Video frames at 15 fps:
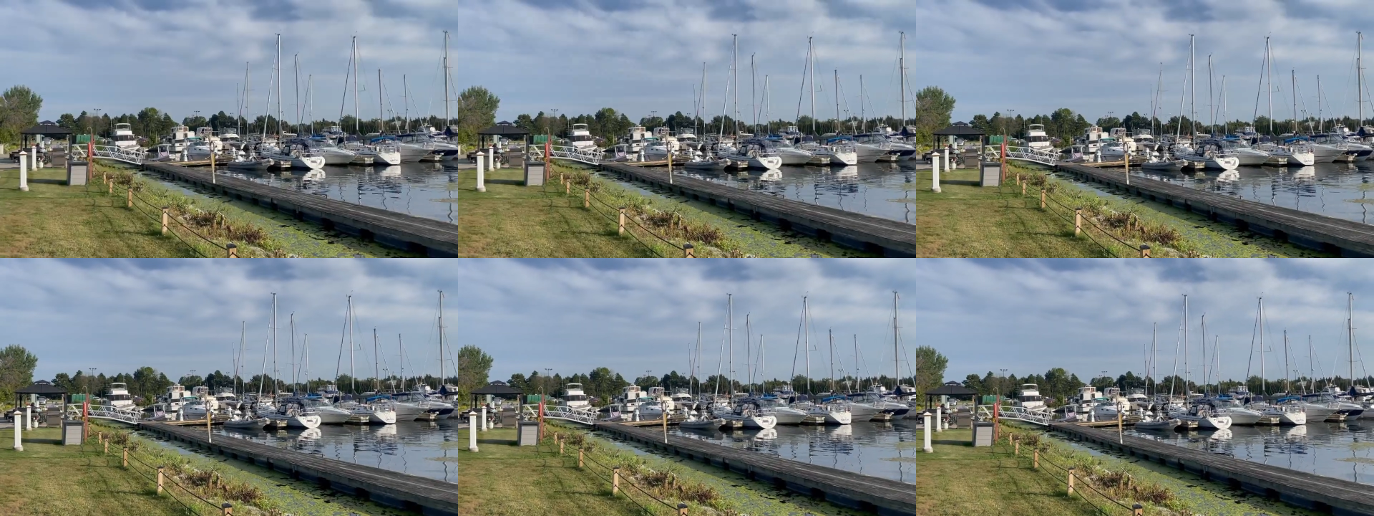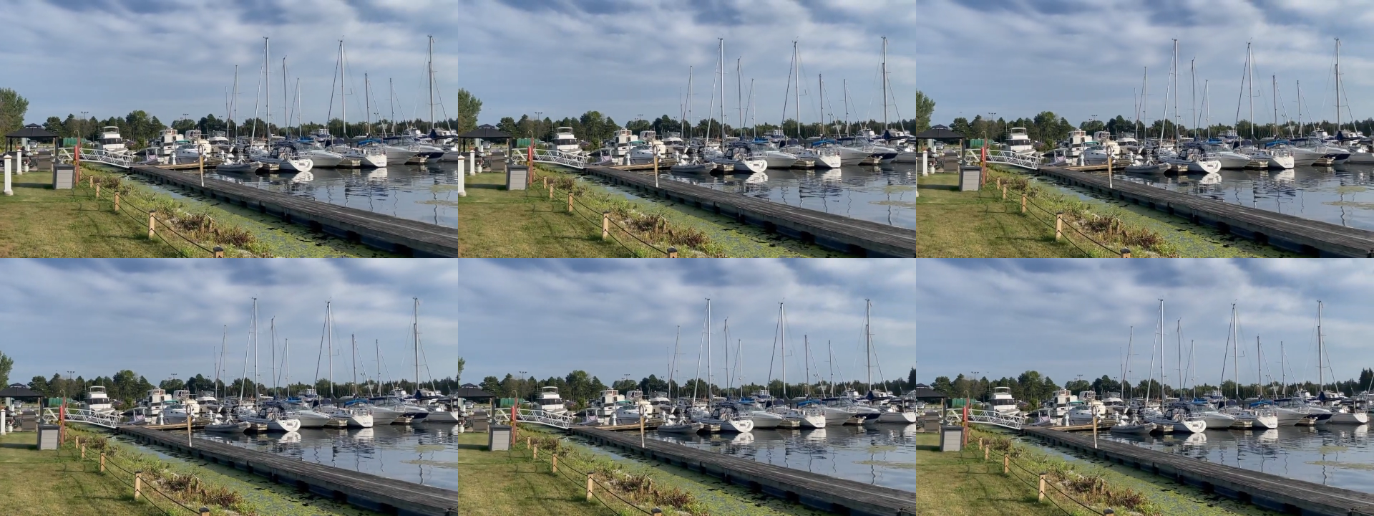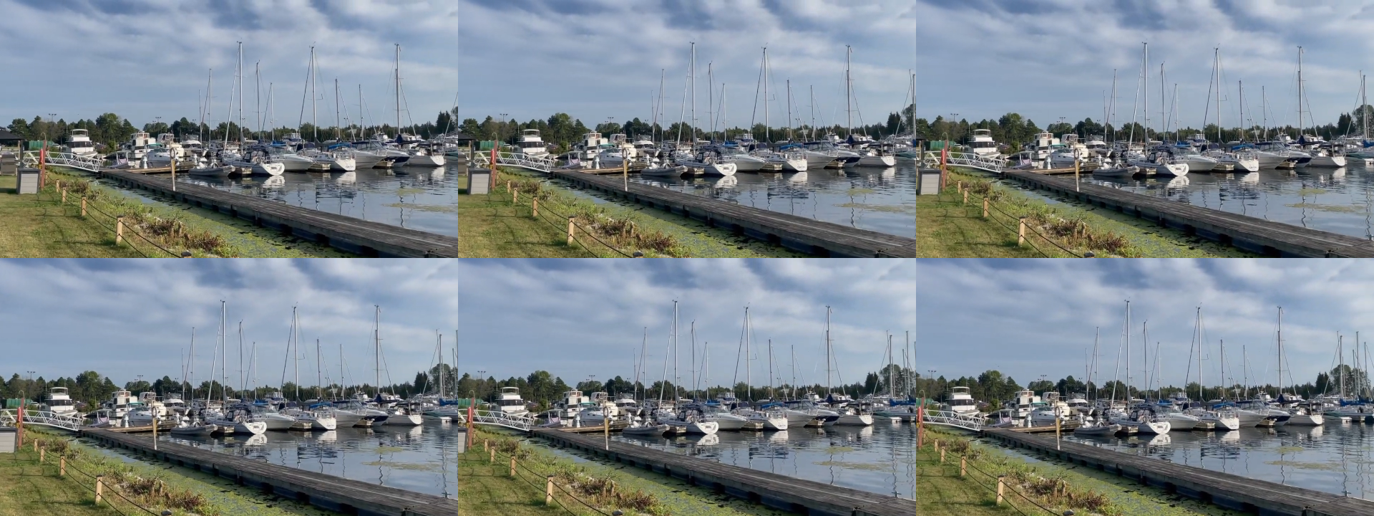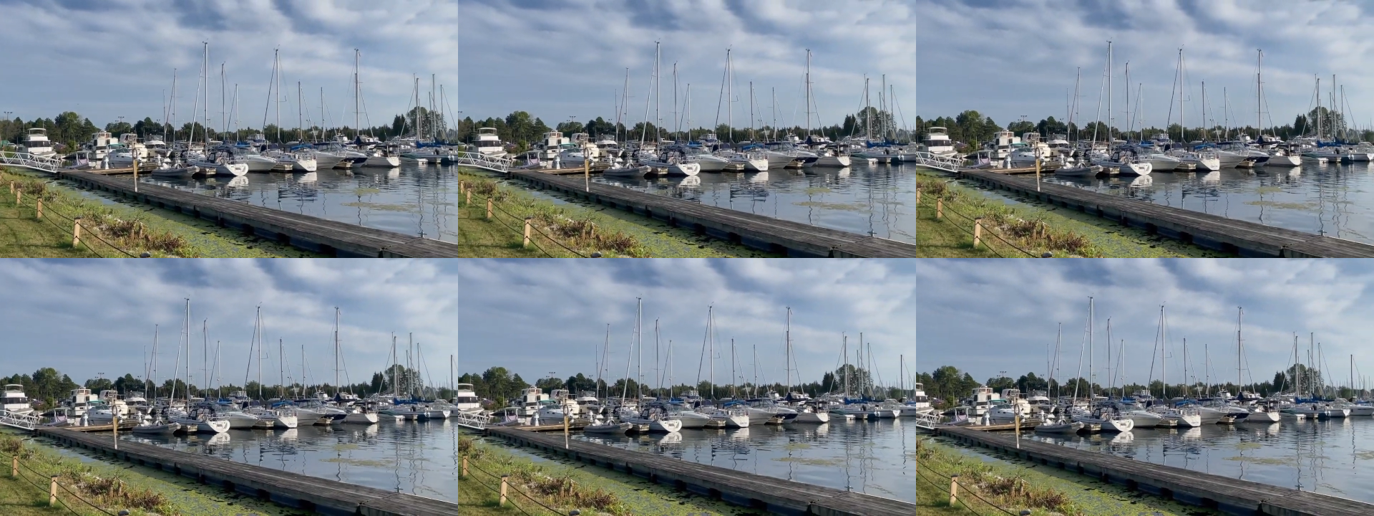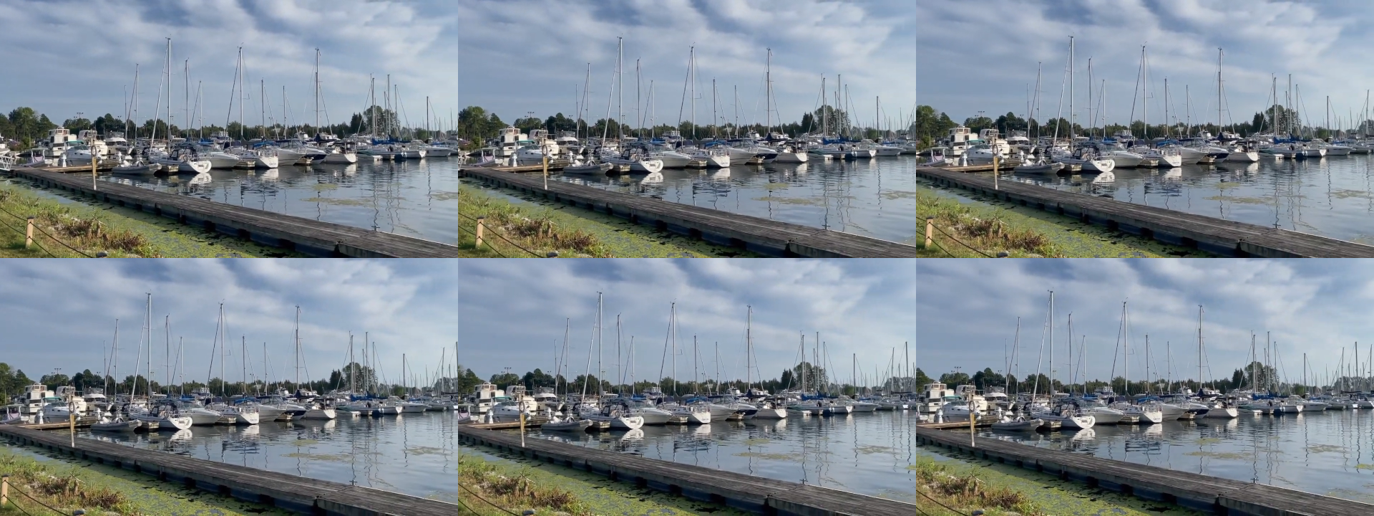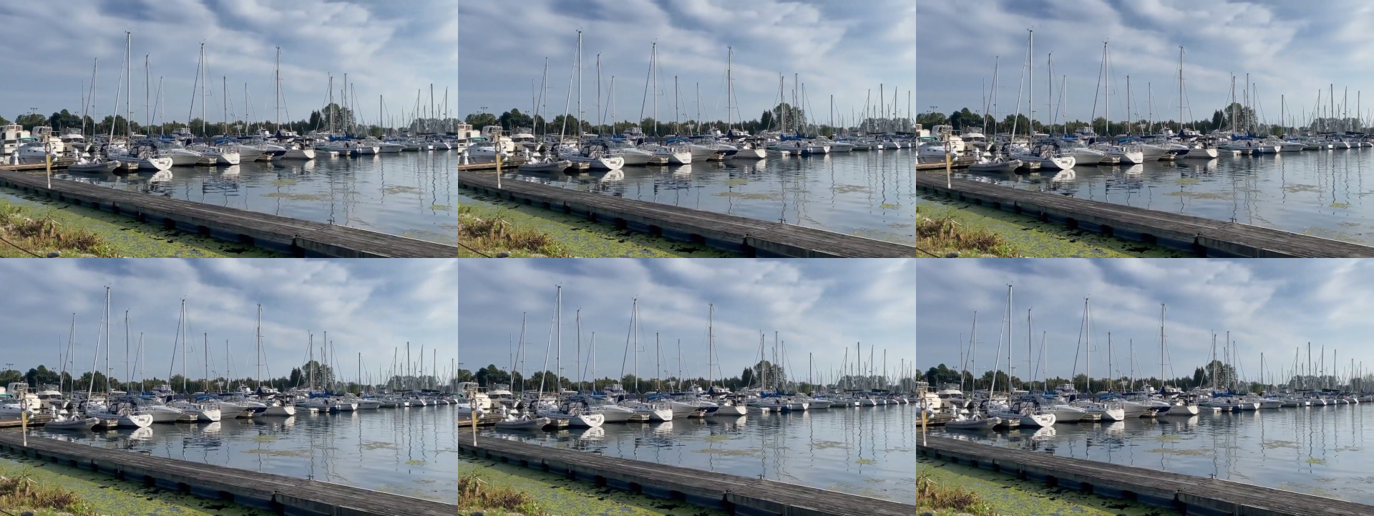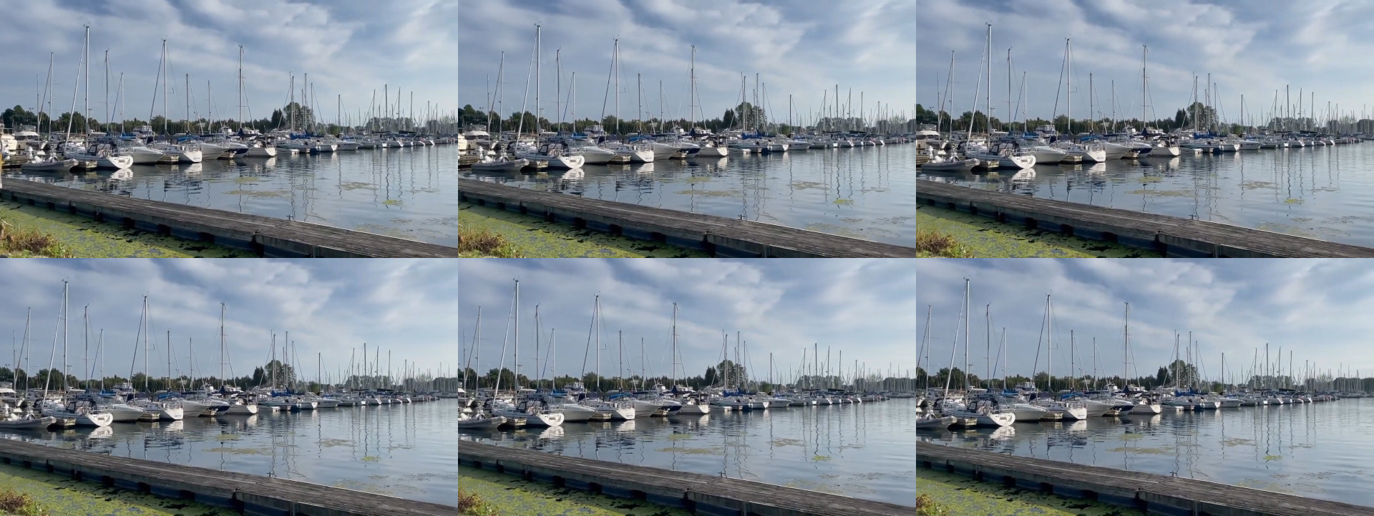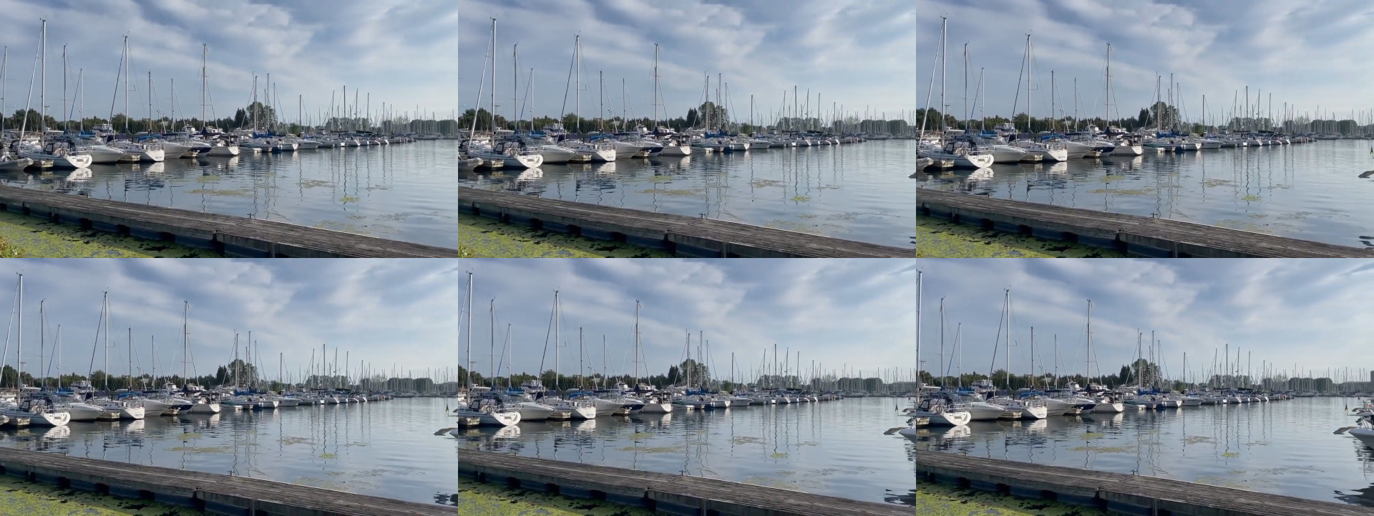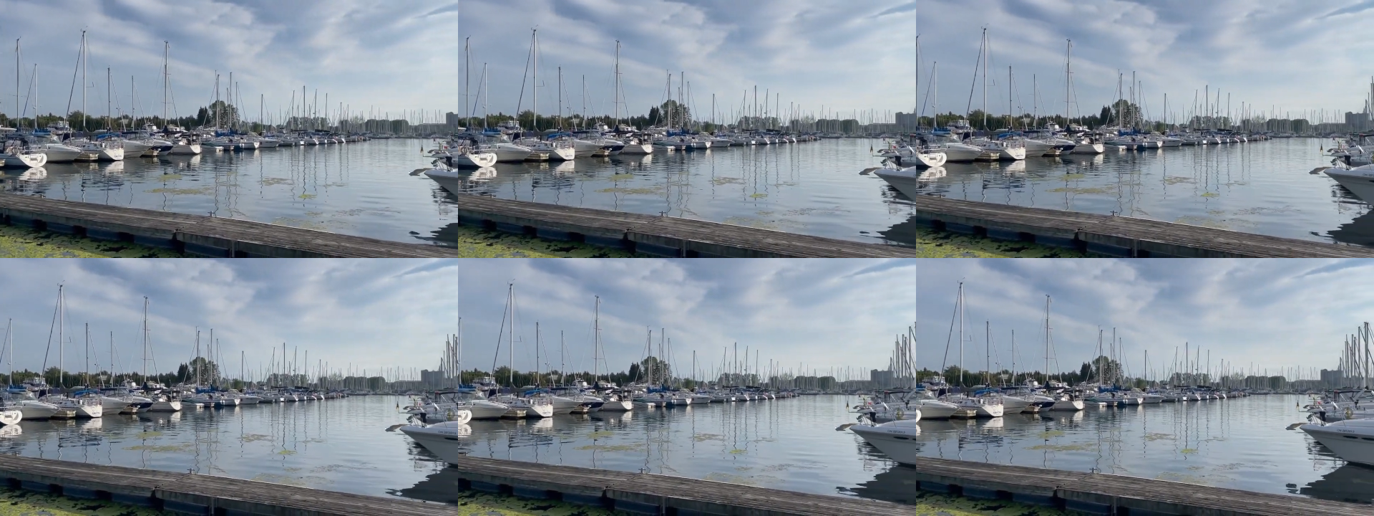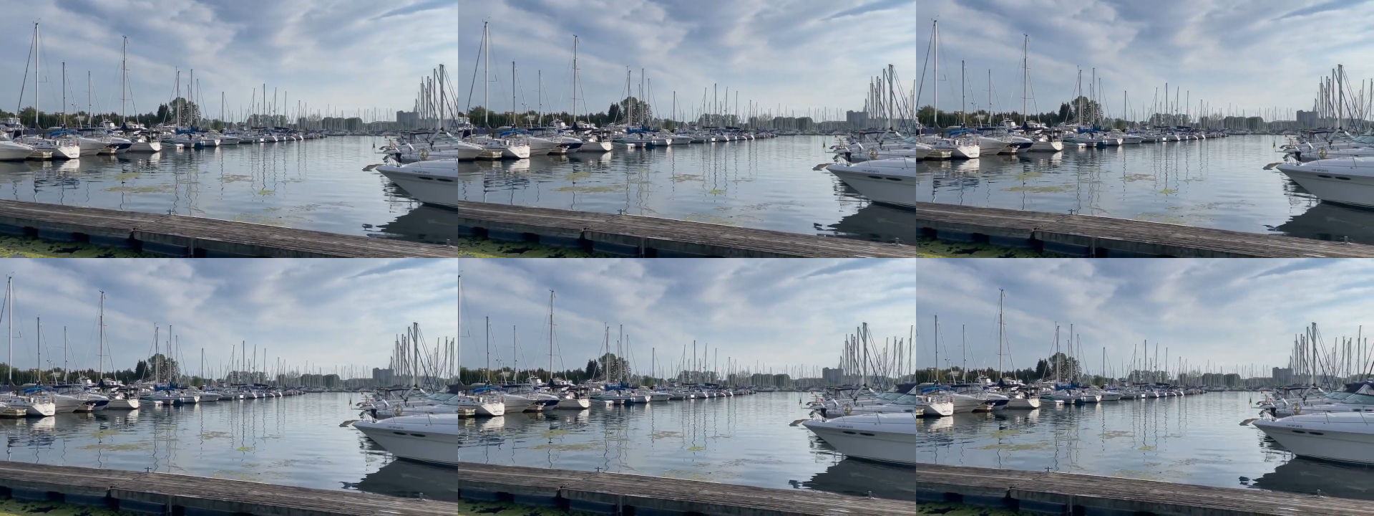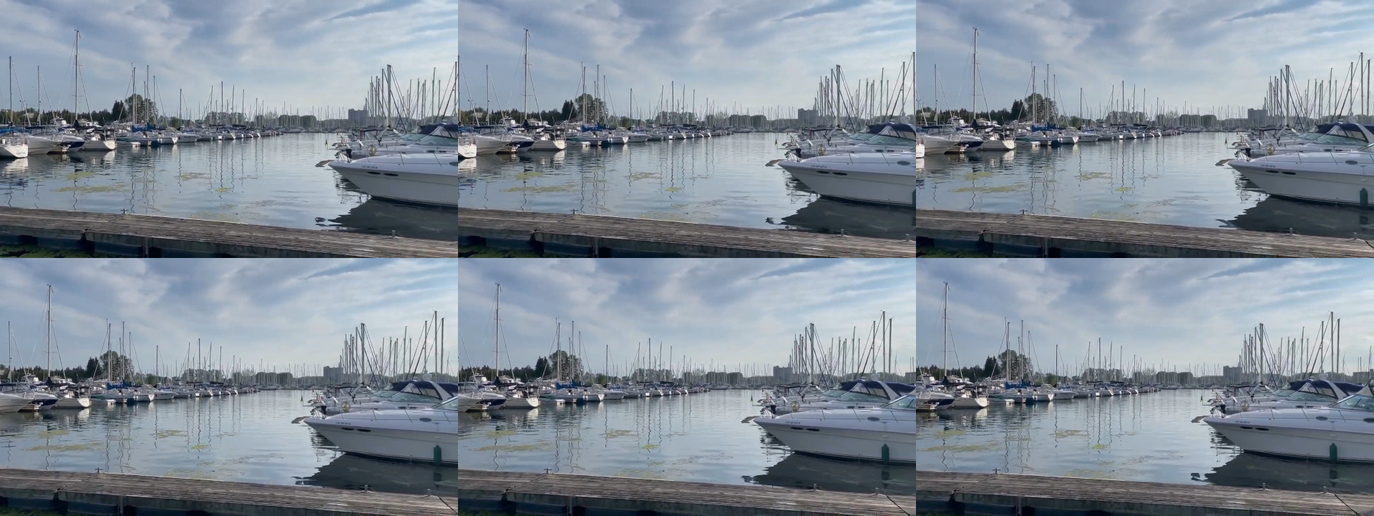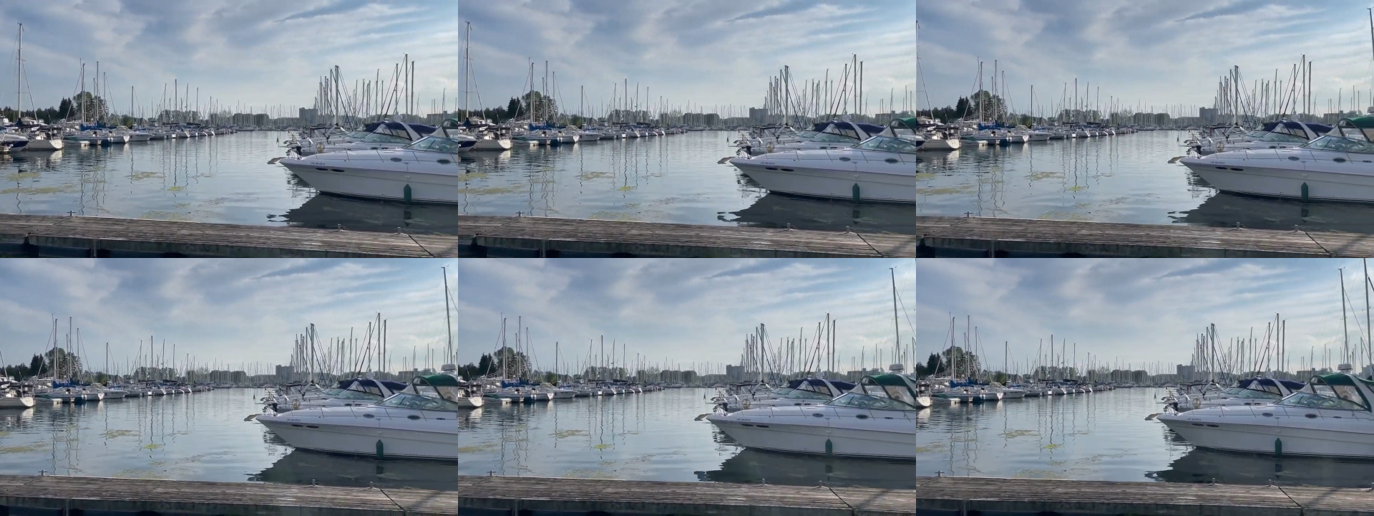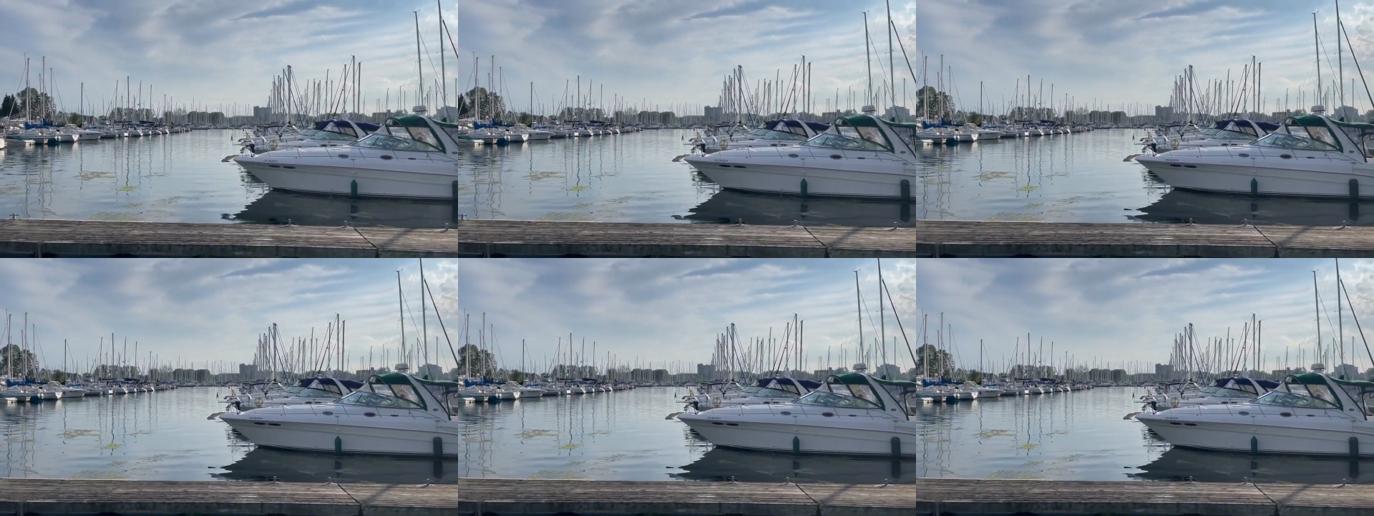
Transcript: [unreadable: no face in view]